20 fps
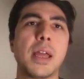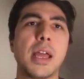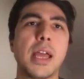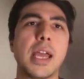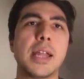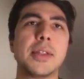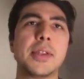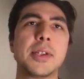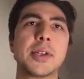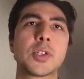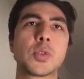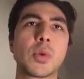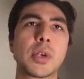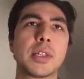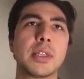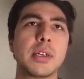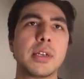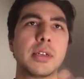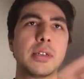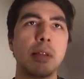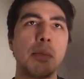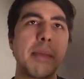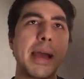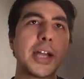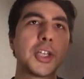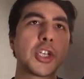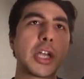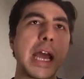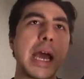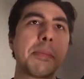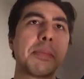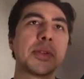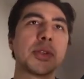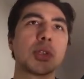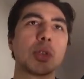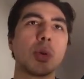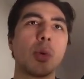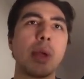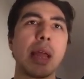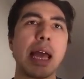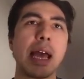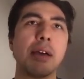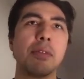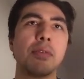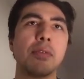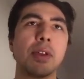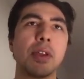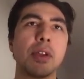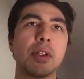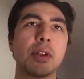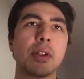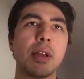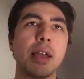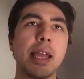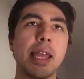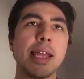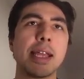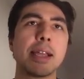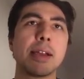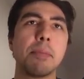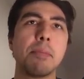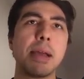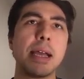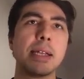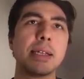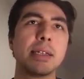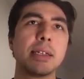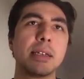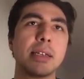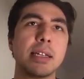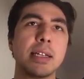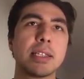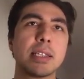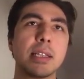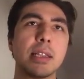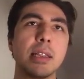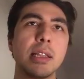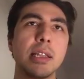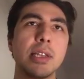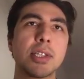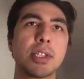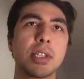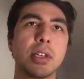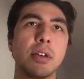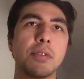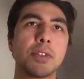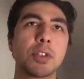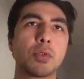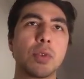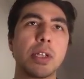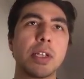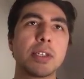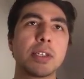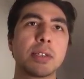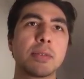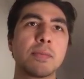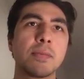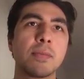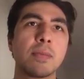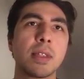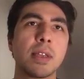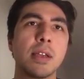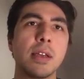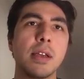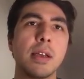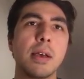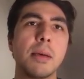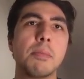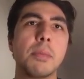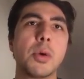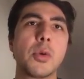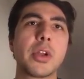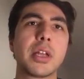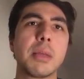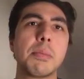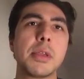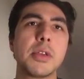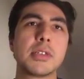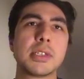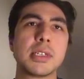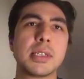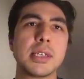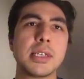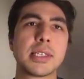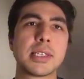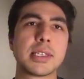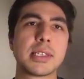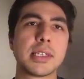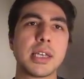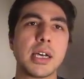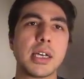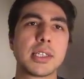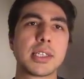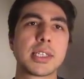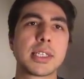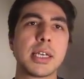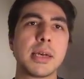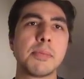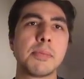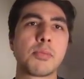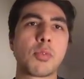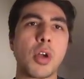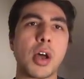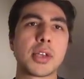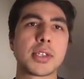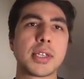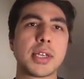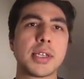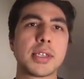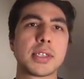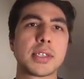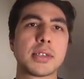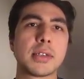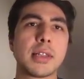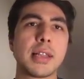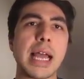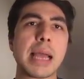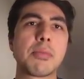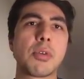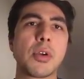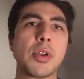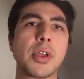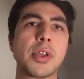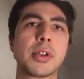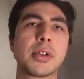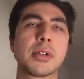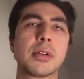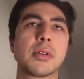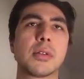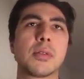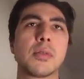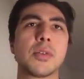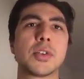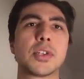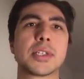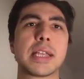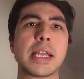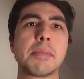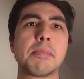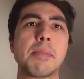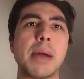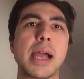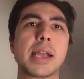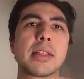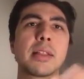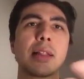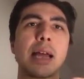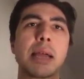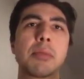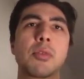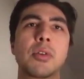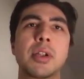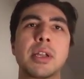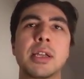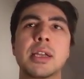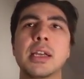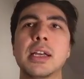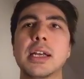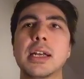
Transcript: And here's where the, the magic happens. So we have here a command. It's a list of strings, but we're going to be using this uh, sub-process library here, which is a Python library